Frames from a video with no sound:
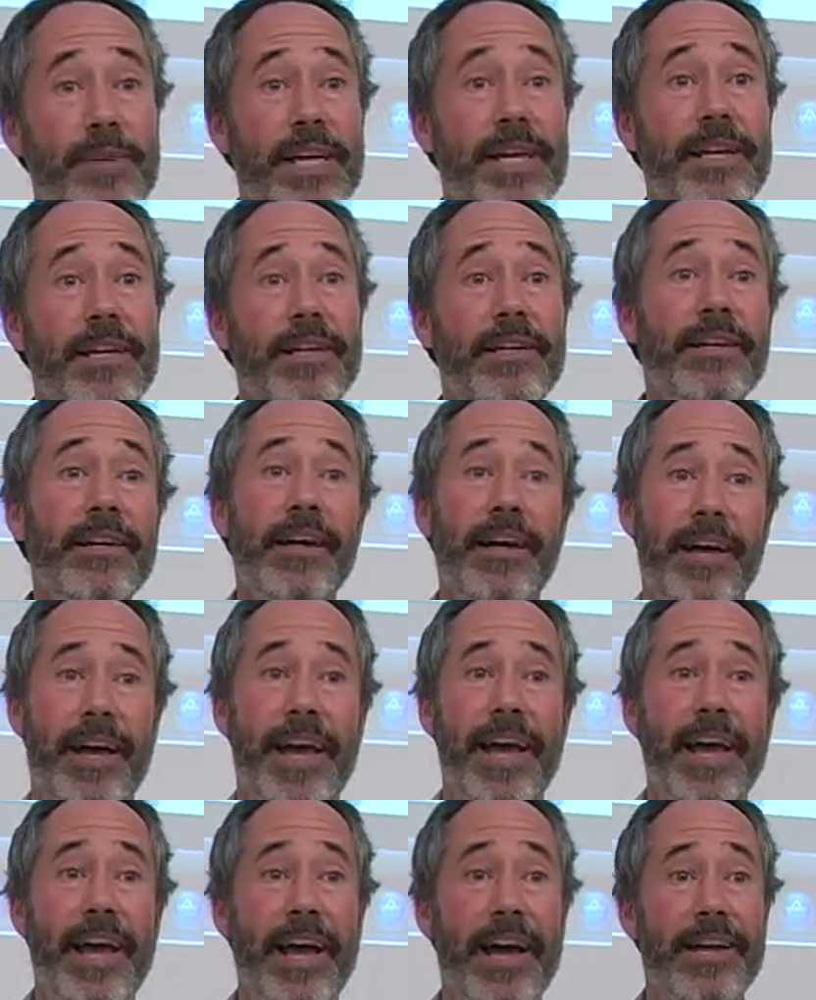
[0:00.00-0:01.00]
me
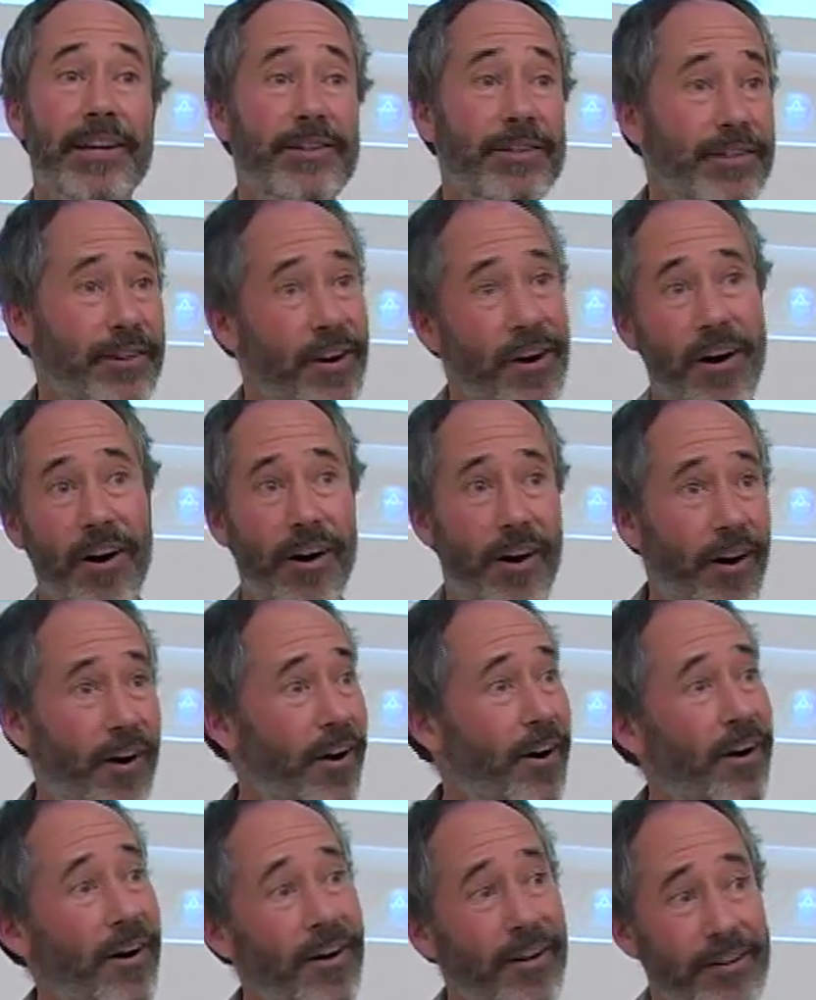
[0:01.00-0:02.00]
and
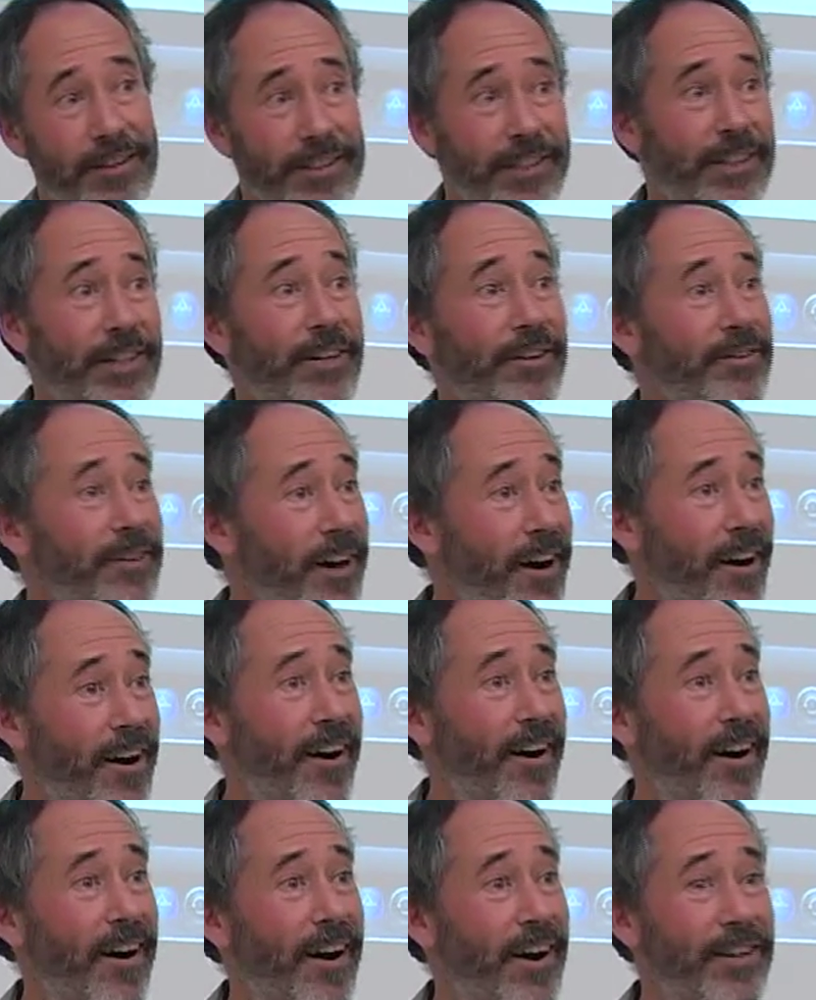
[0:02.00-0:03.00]
all, you know,
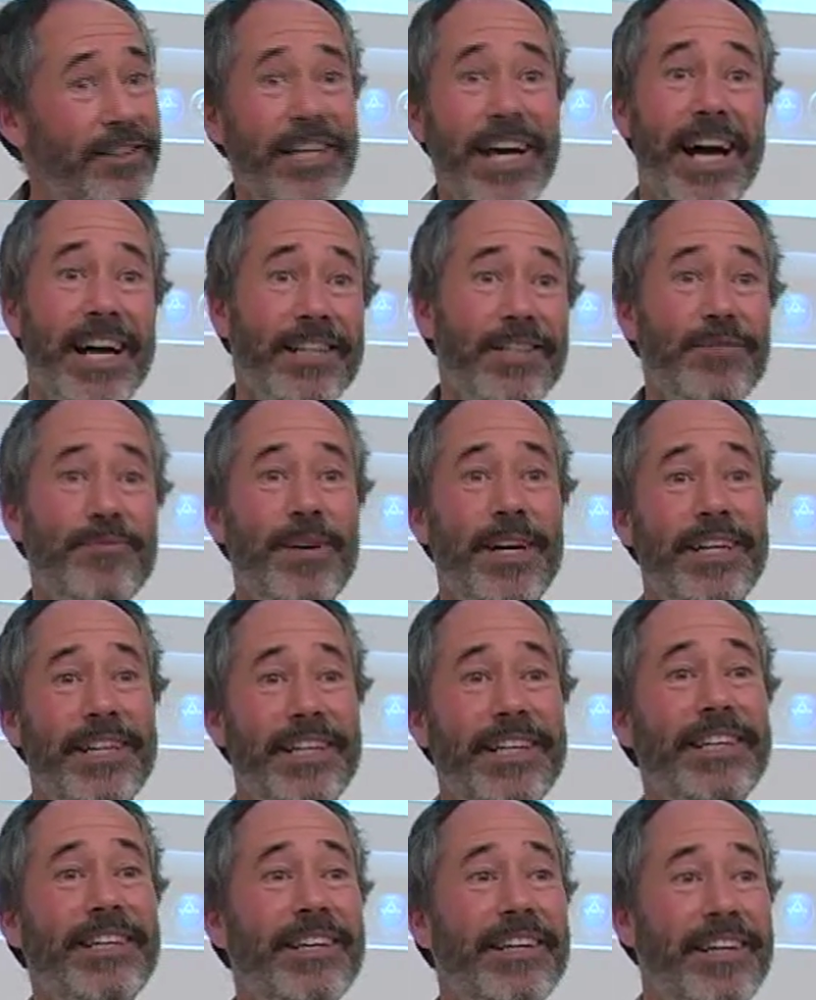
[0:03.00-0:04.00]
our tax
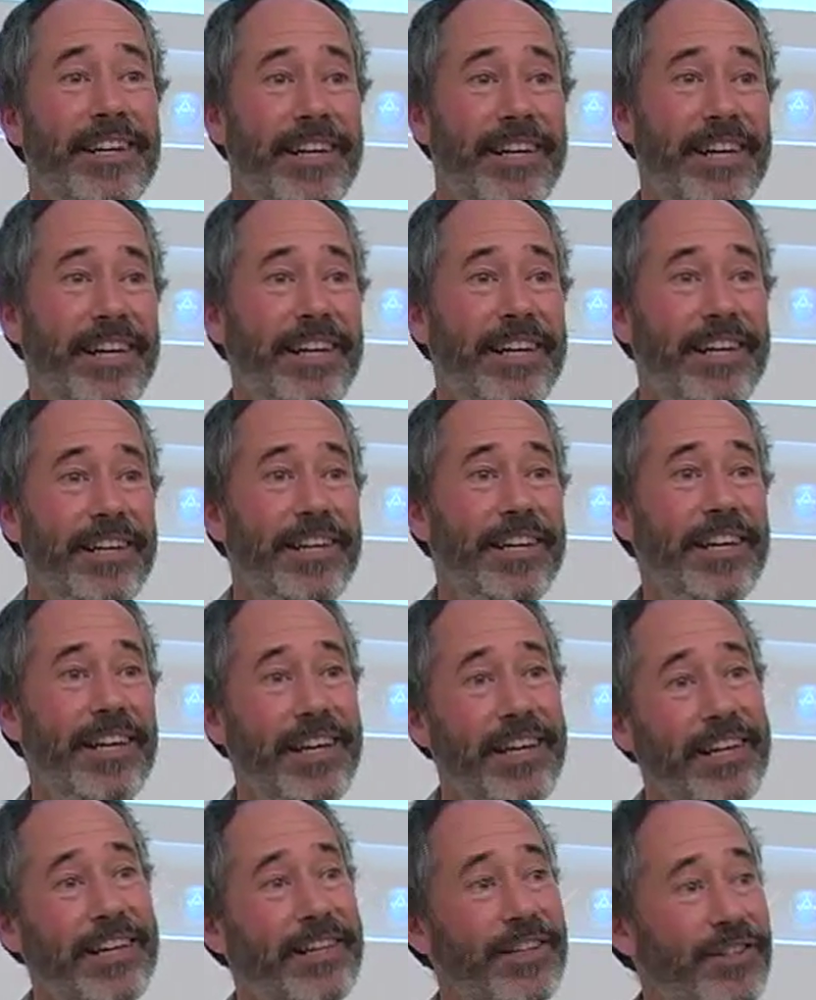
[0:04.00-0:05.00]
money
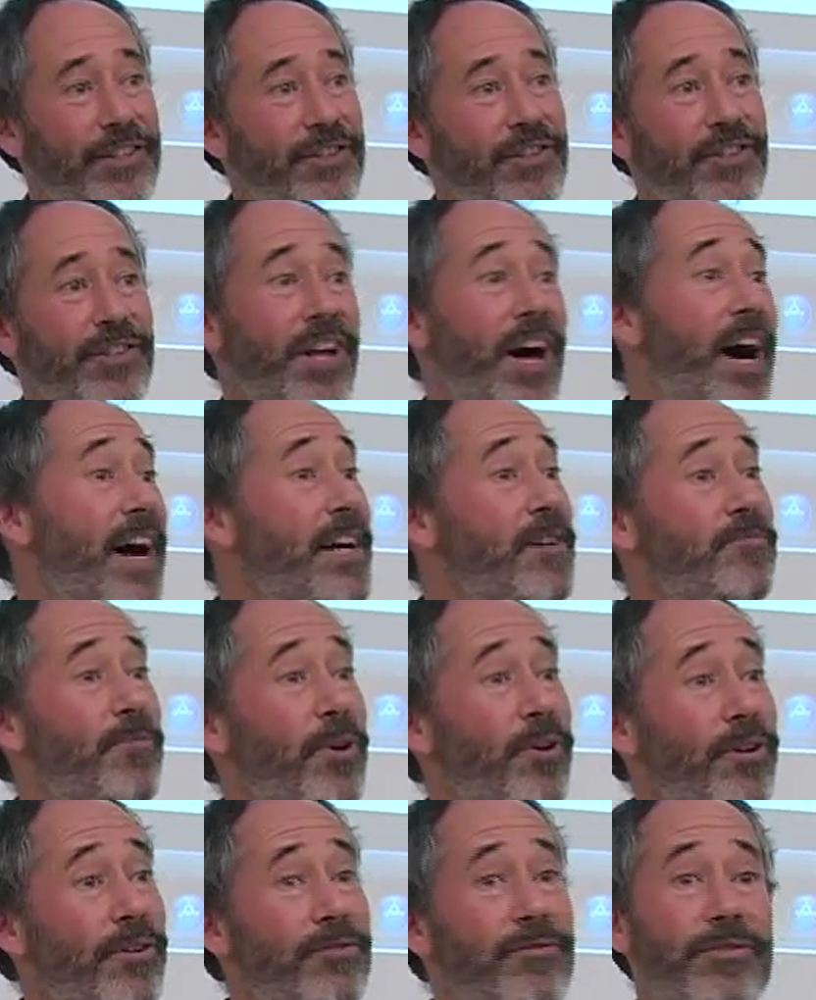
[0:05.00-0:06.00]
is
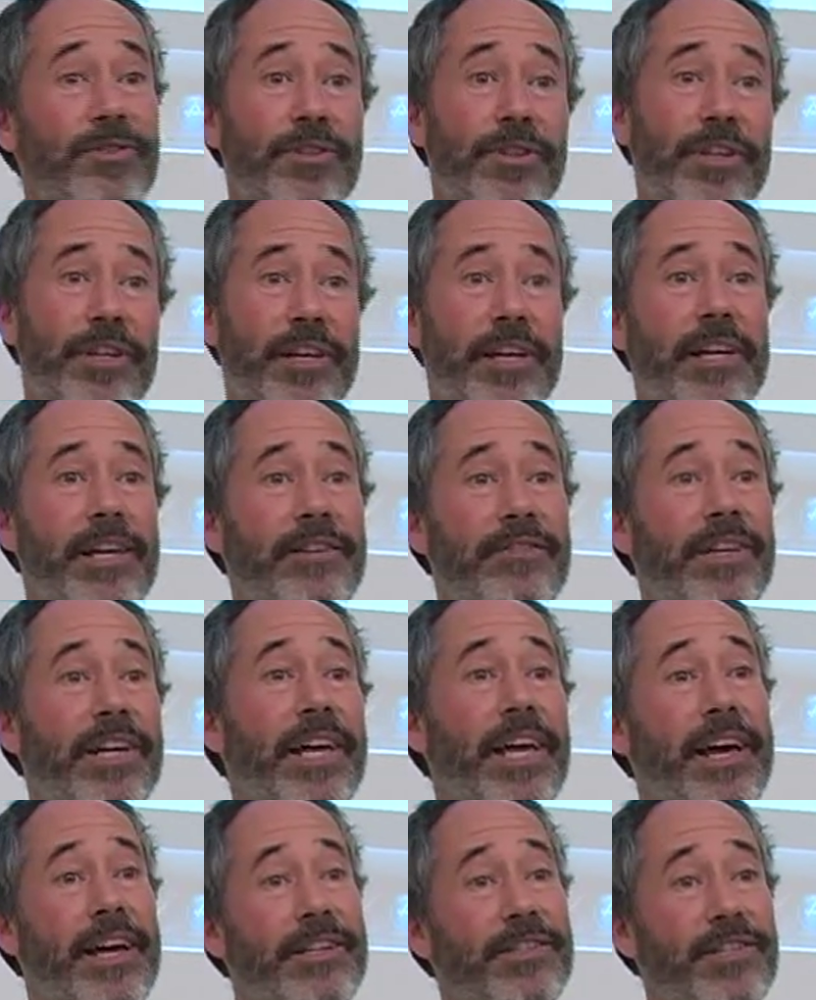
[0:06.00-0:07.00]
liable in the
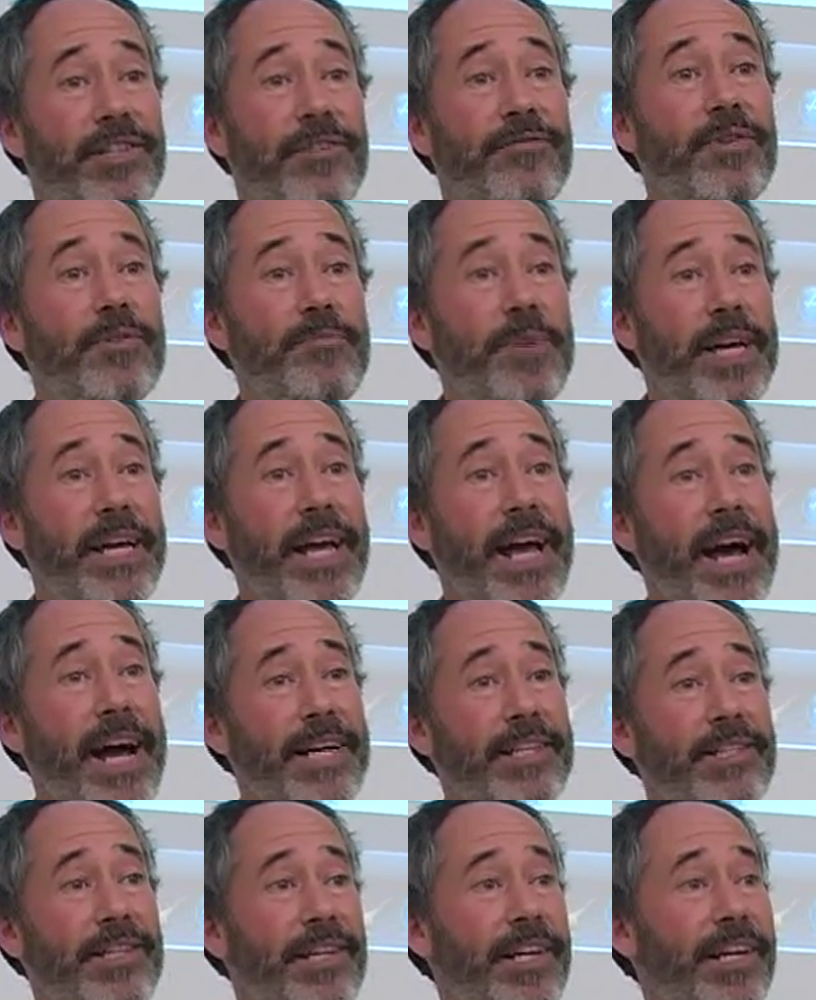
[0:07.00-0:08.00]
case of a big
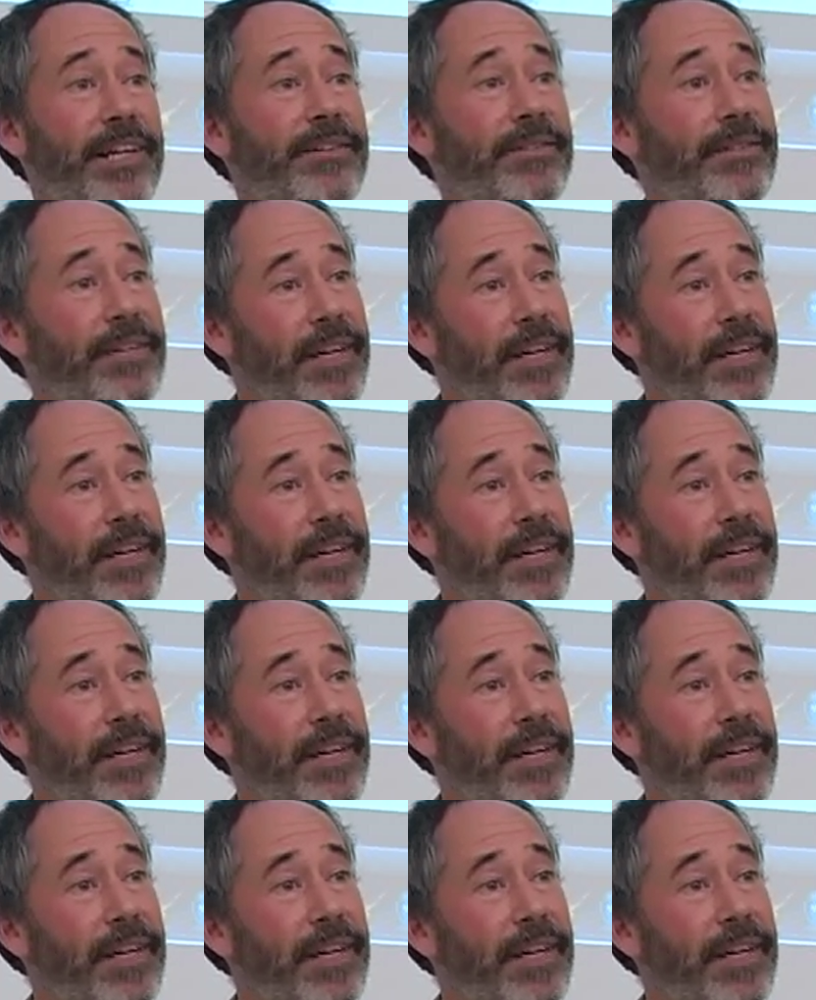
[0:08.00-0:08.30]
accident.